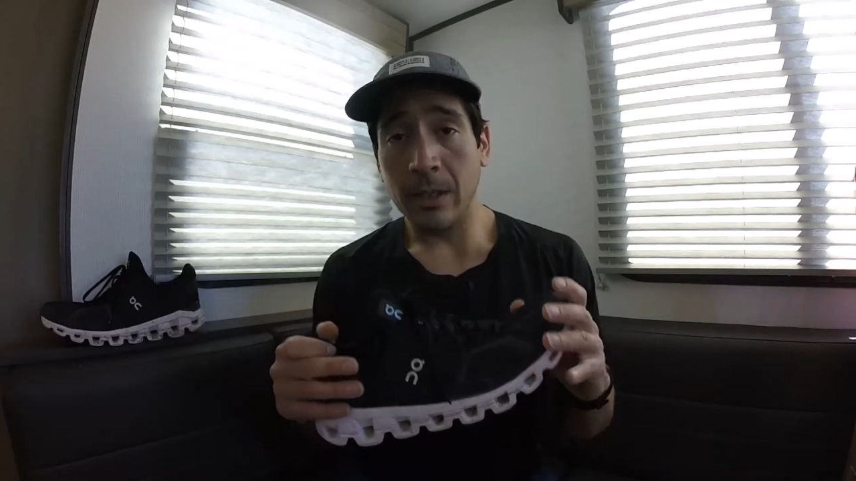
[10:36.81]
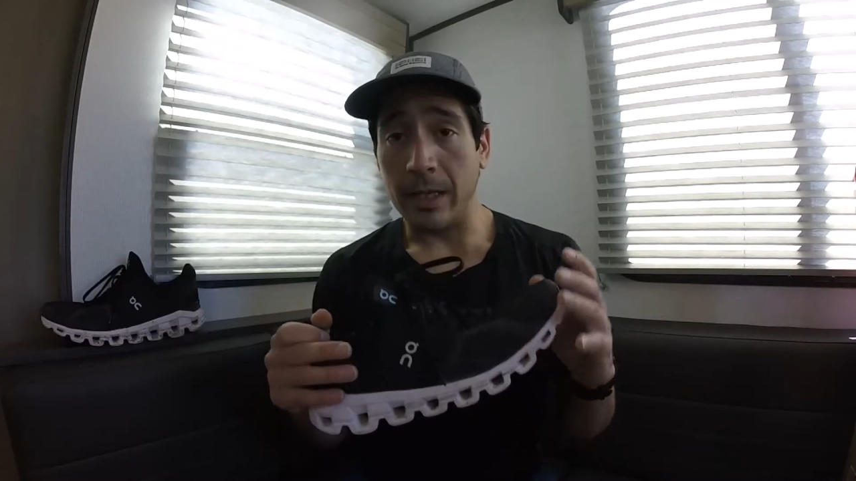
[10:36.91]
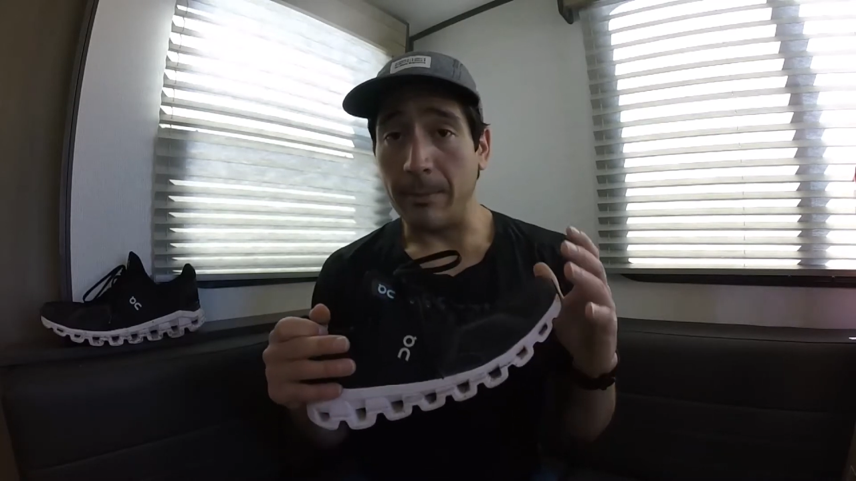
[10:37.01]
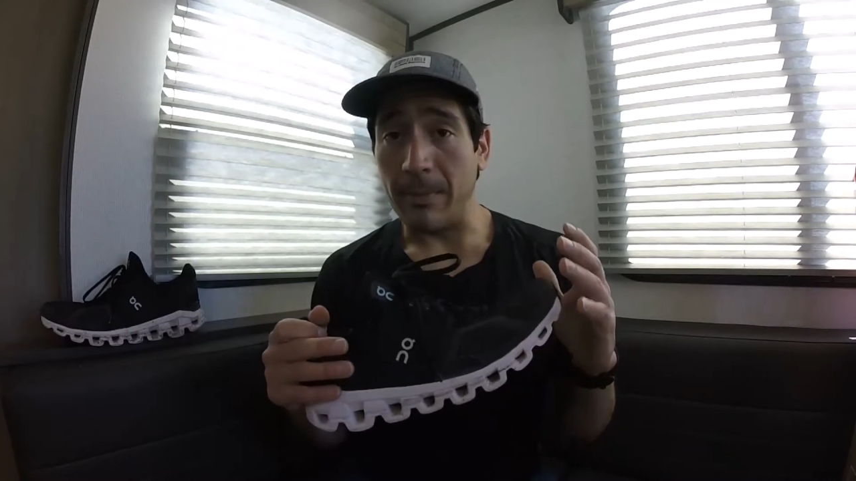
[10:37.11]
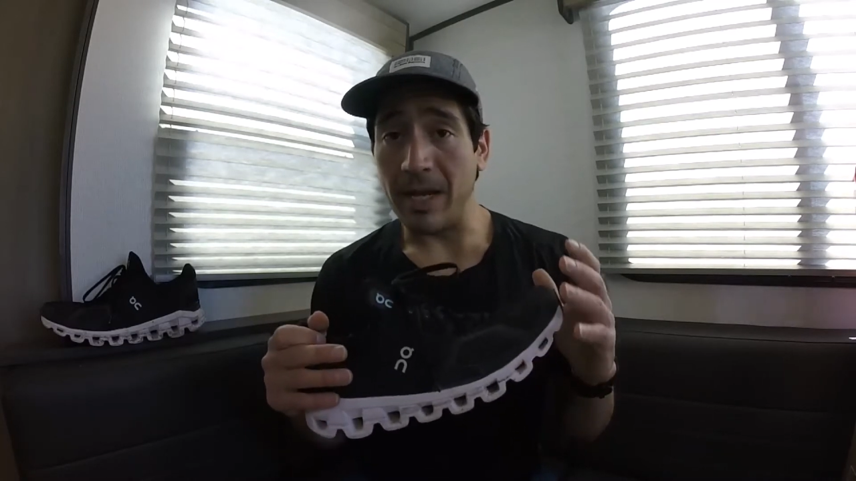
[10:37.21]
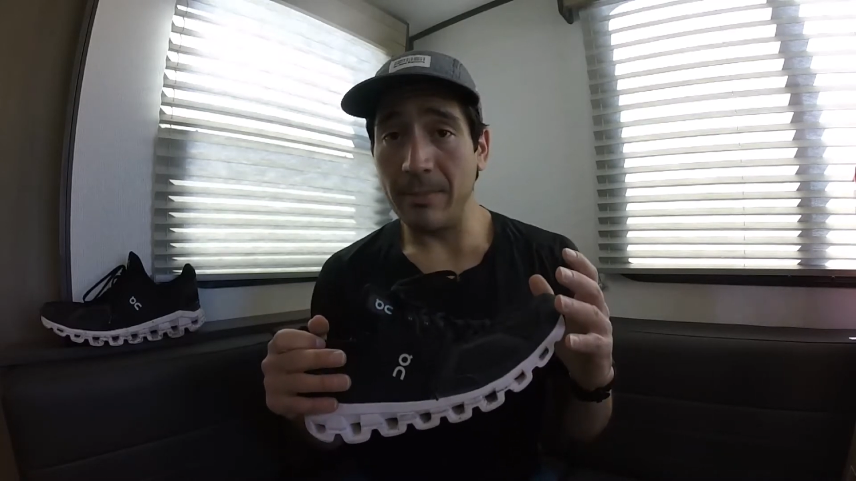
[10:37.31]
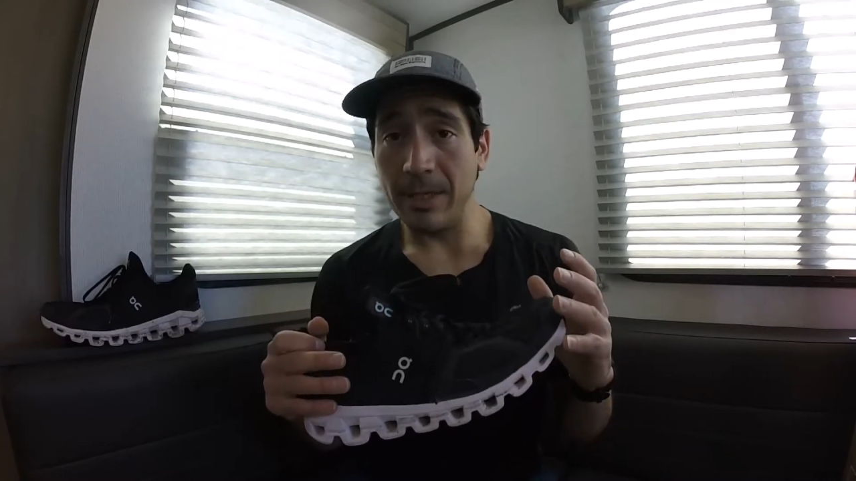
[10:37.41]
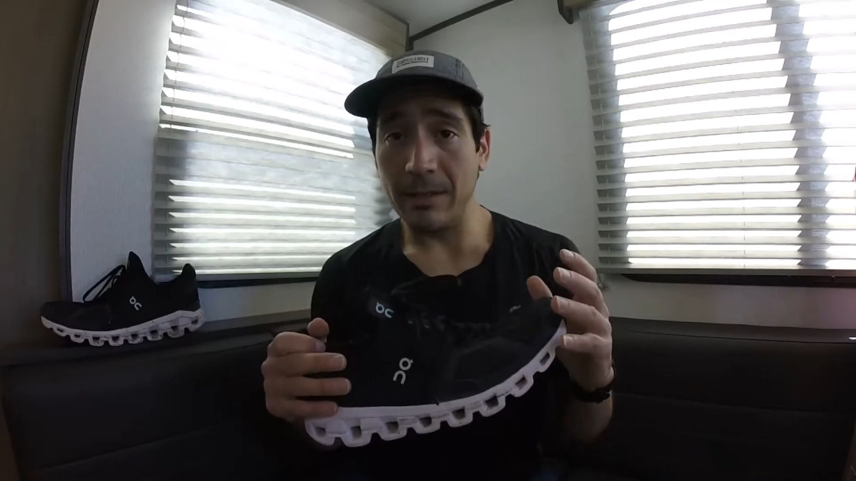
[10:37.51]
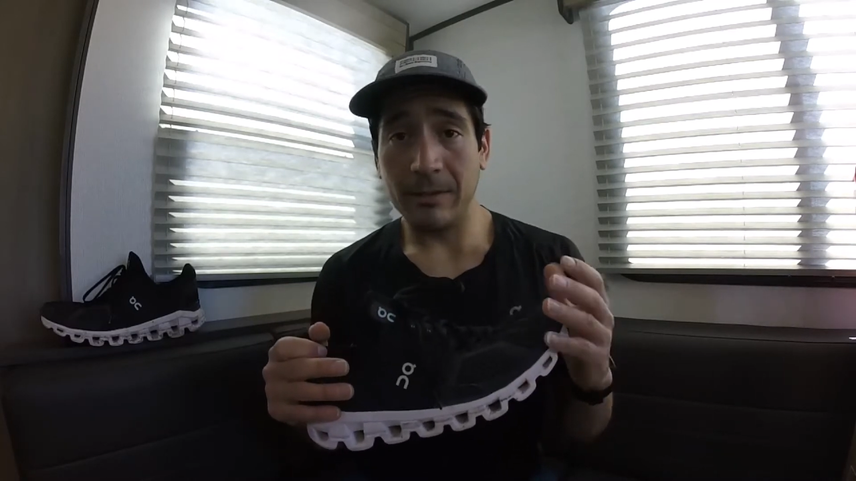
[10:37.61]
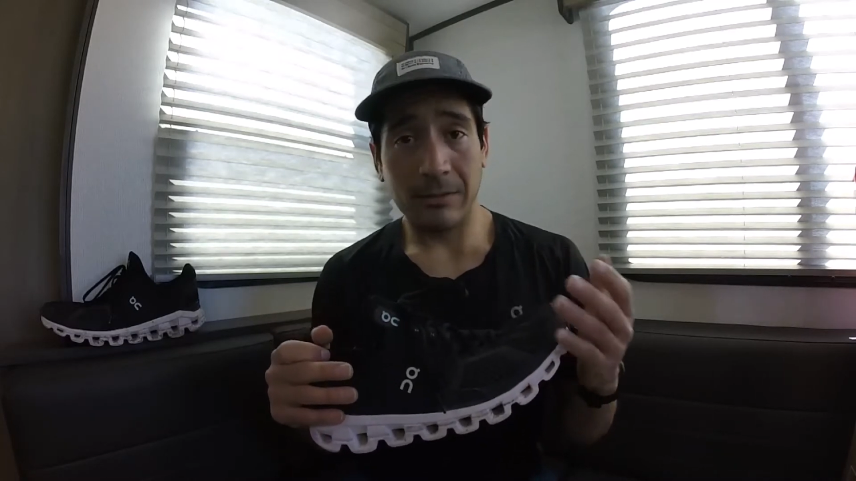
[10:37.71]
And
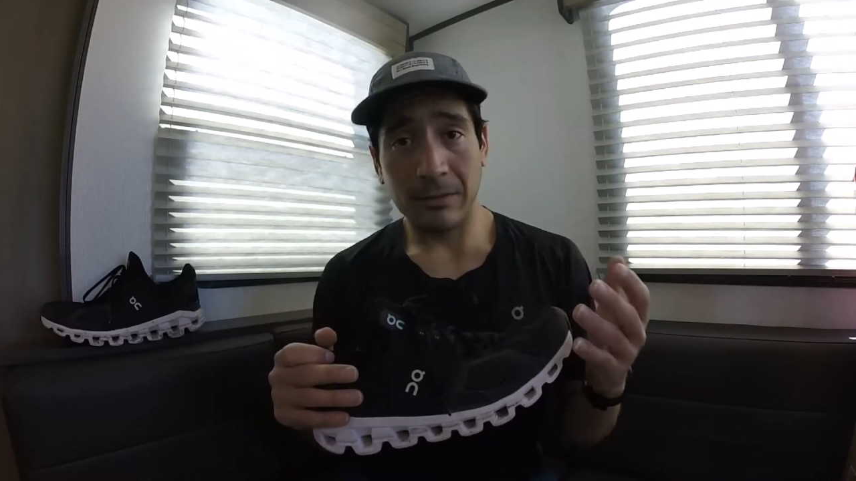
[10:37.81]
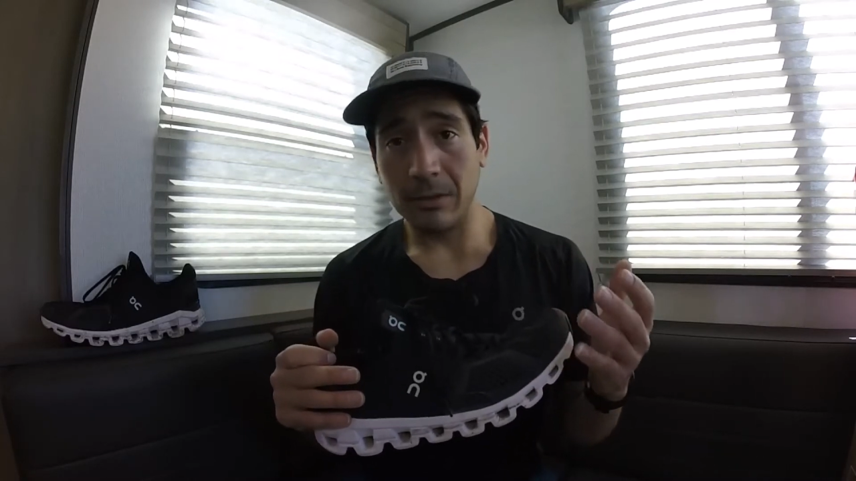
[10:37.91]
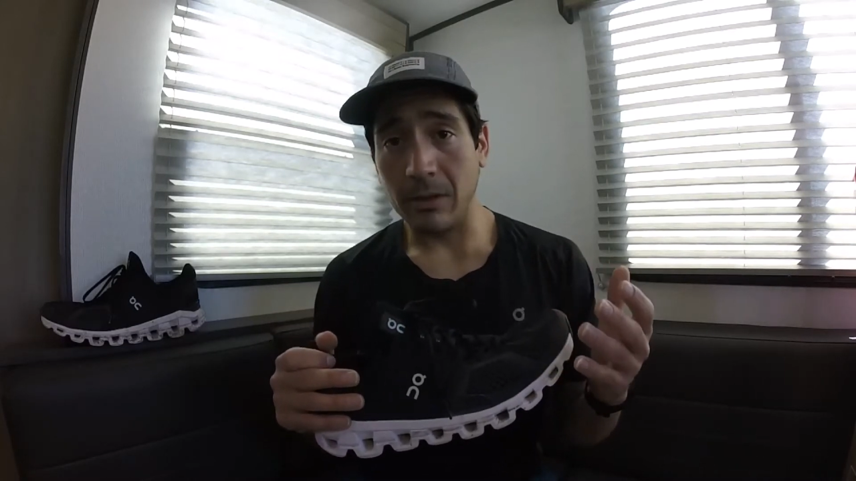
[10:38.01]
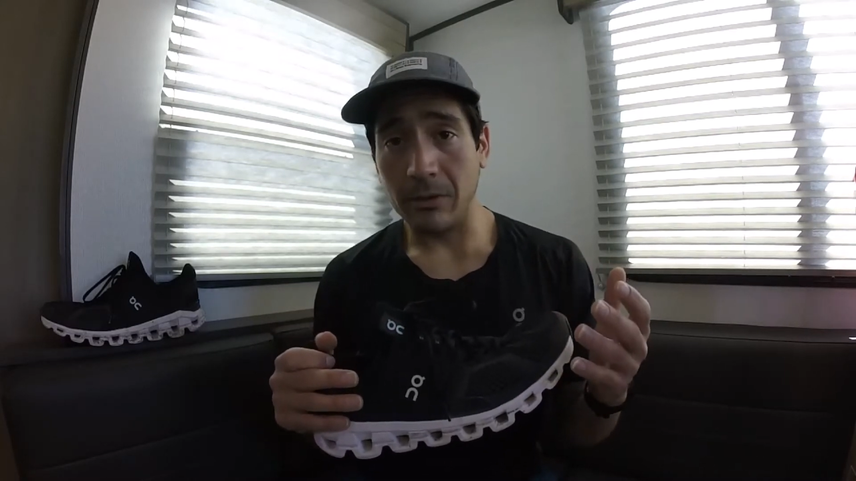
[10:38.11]
maybe, you know,